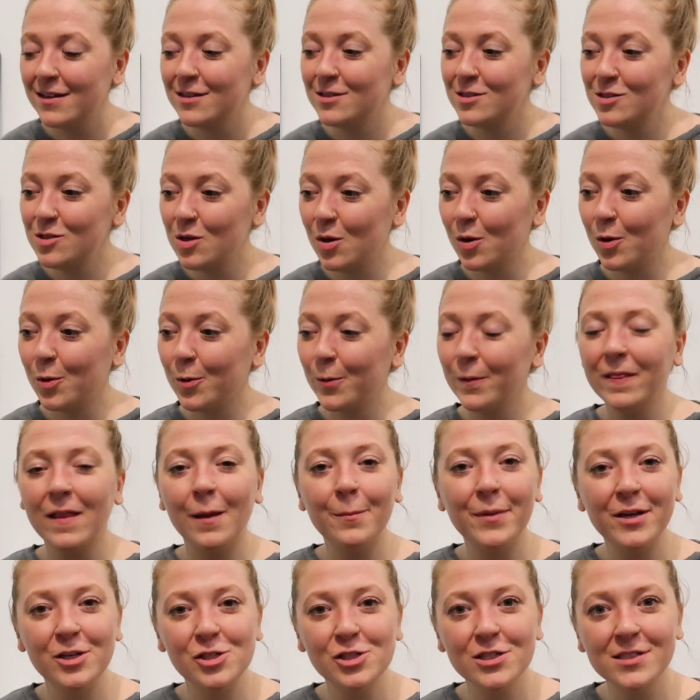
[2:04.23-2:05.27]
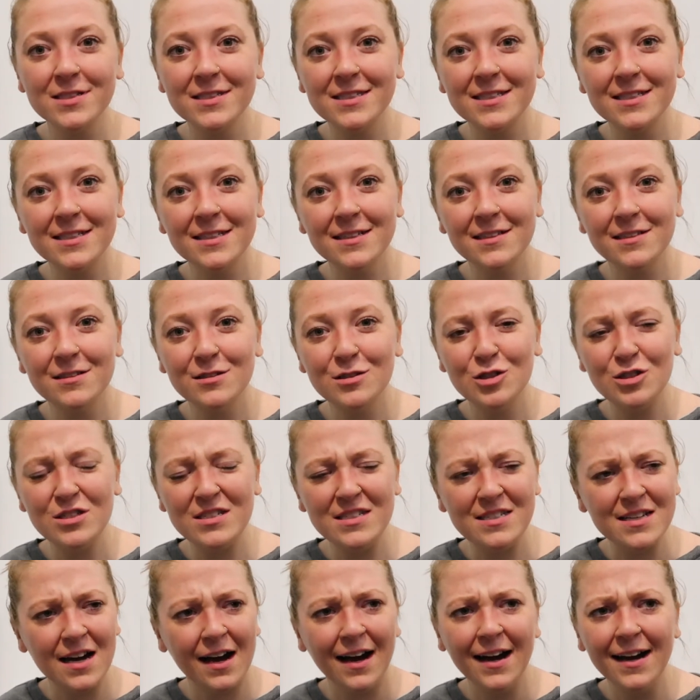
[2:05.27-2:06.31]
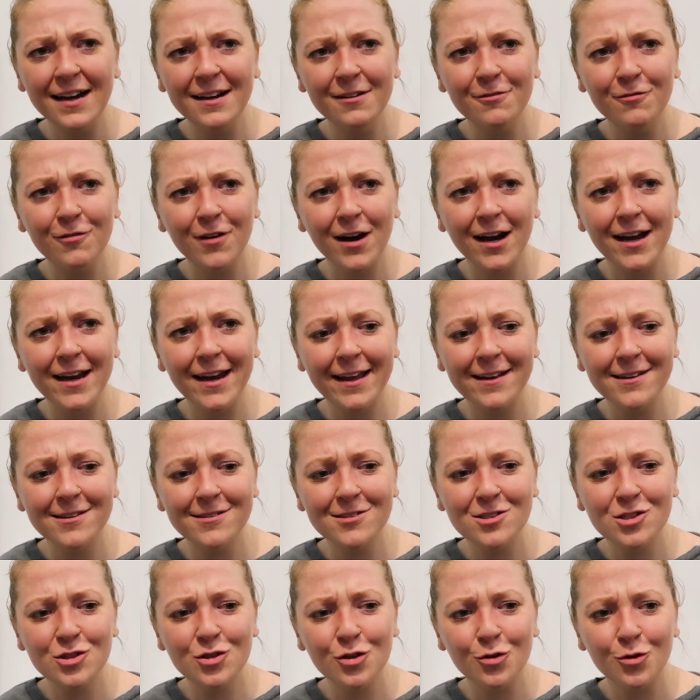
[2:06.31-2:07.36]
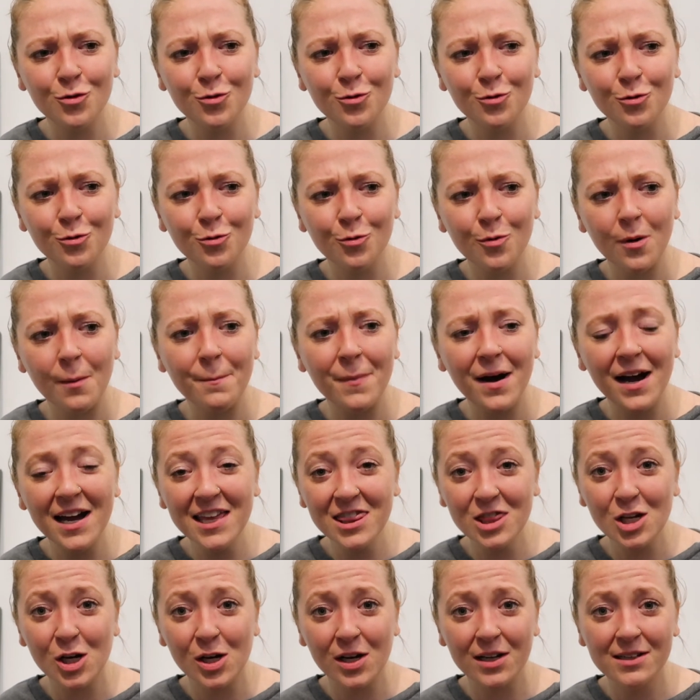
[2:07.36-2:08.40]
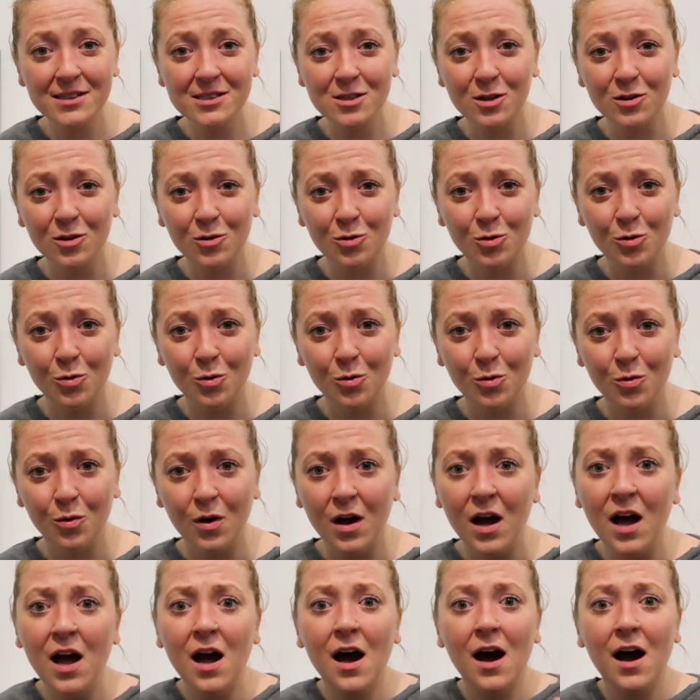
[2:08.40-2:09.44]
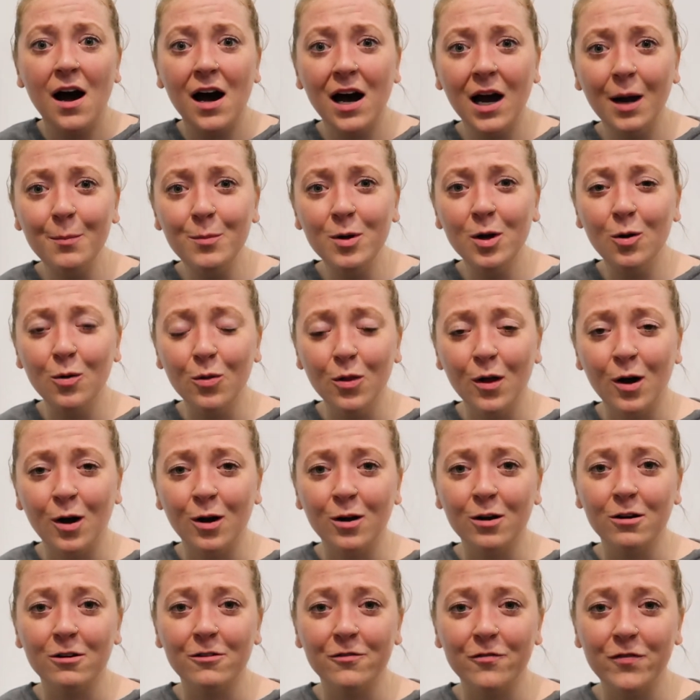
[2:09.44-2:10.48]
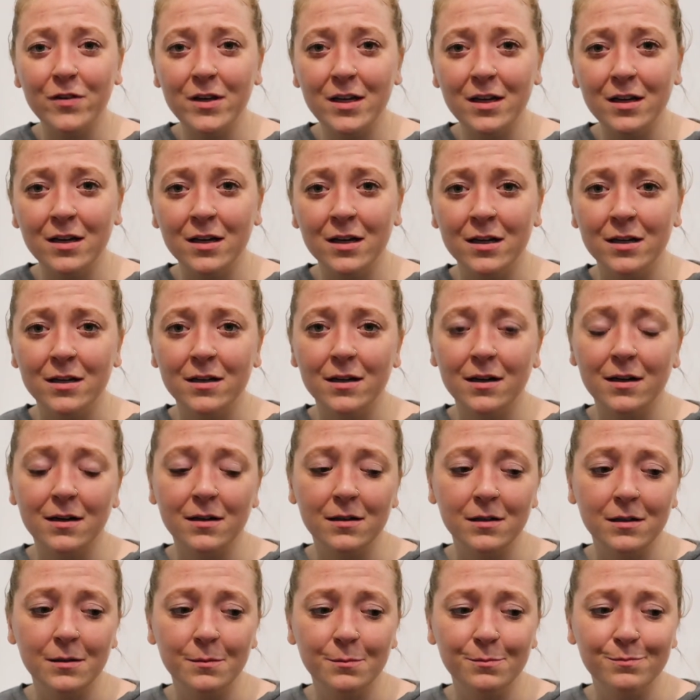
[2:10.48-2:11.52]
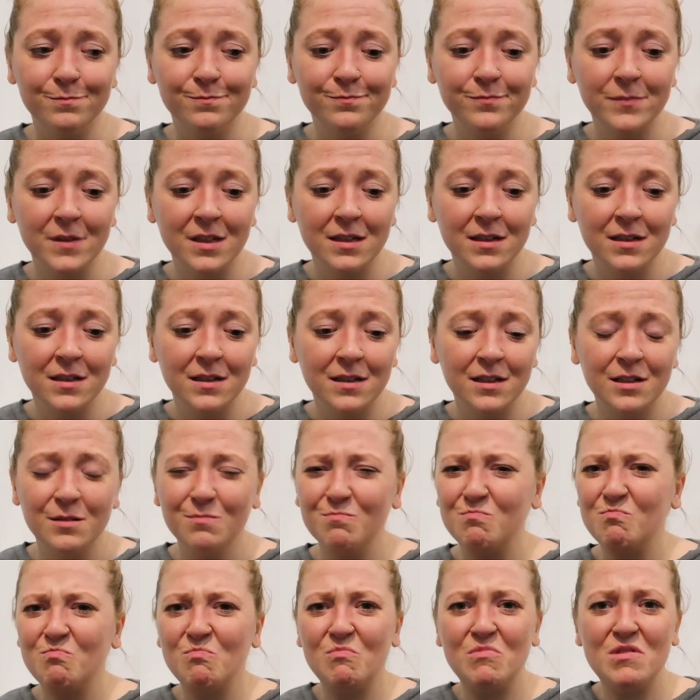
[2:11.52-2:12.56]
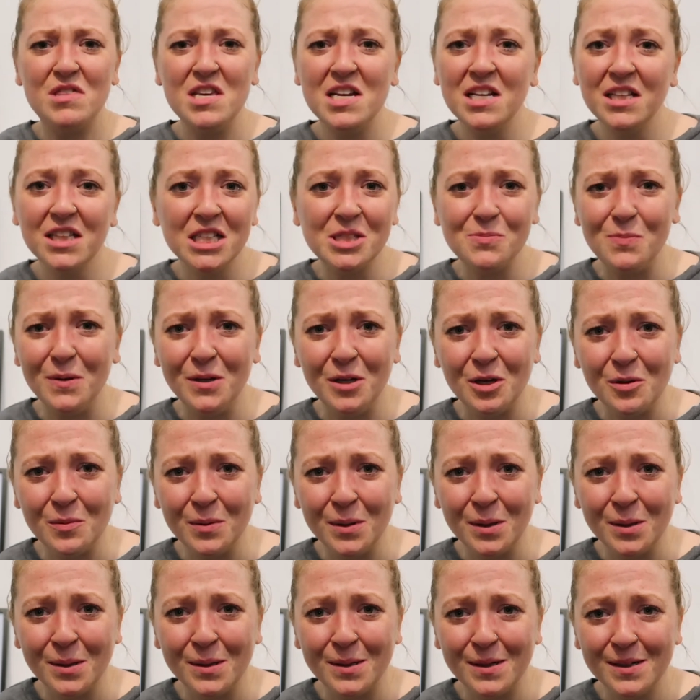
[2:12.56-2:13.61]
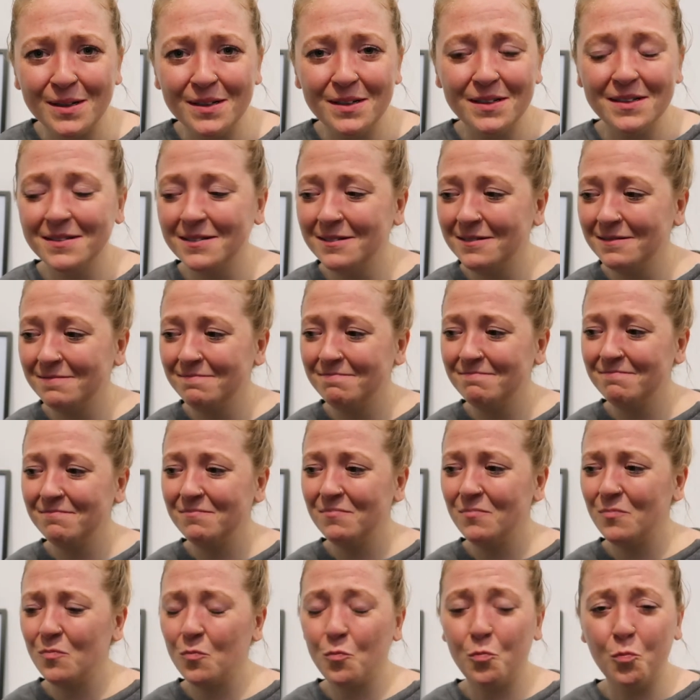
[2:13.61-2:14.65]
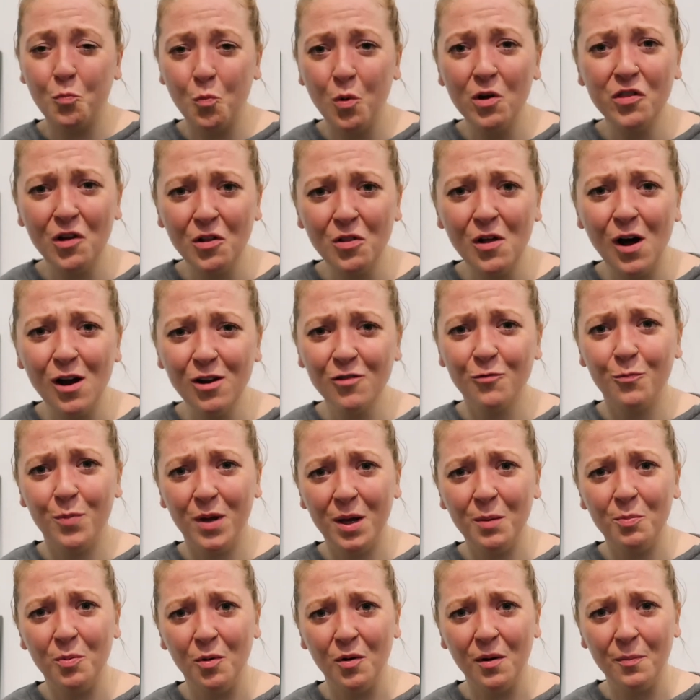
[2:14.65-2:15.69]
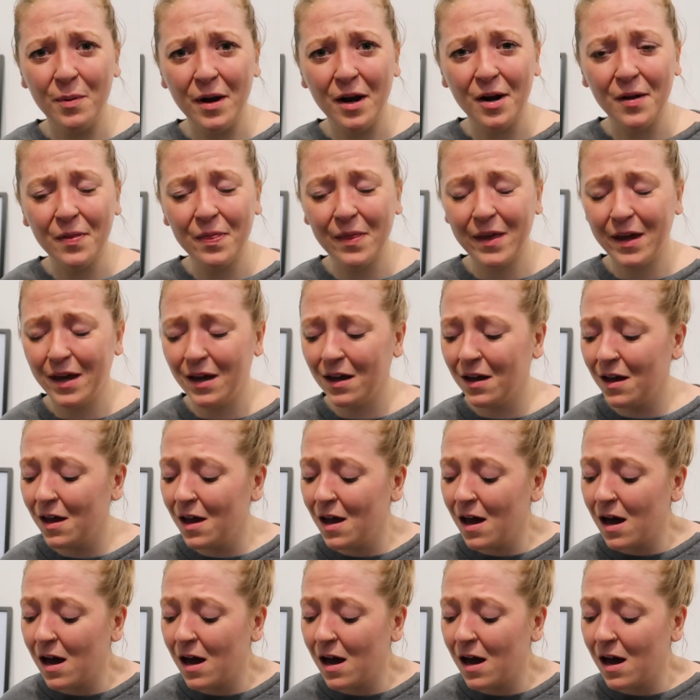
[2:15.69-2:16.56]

So let me just dive right into my thoughts on the whole I'm no longer vegan um, thing that's been going on with a lot of people apparently.